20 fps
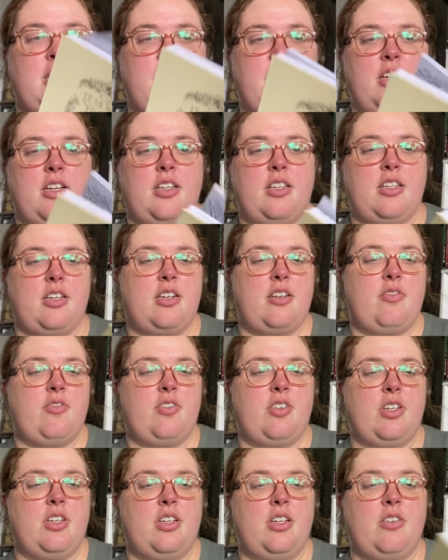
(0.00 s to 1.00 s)
a lot of
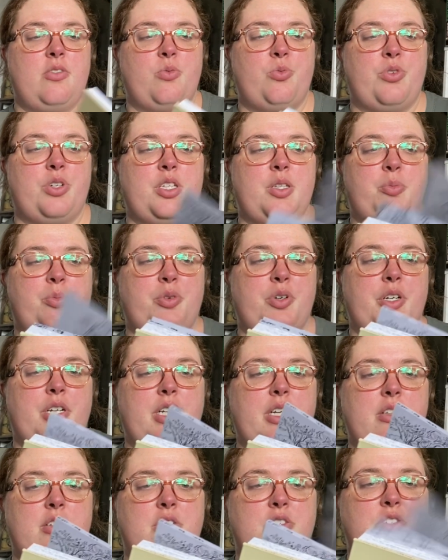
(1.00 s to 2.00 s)
really pretty
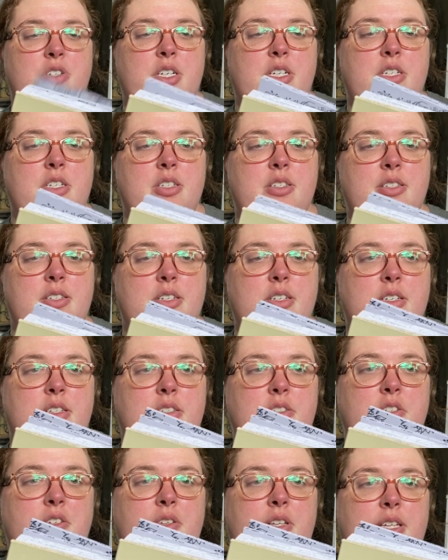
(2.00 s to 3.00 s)
illustrations in it.
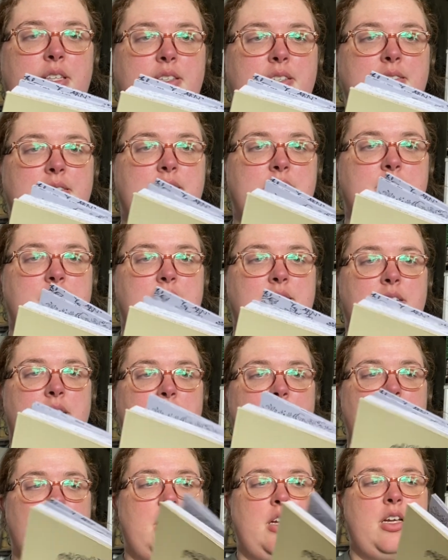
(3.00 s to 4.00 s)
So like this is
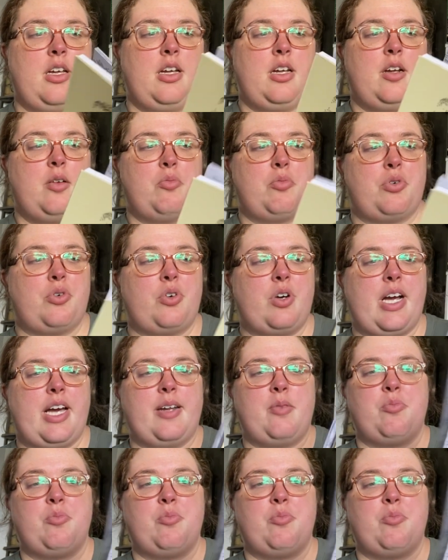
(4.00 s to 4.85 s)
Pride and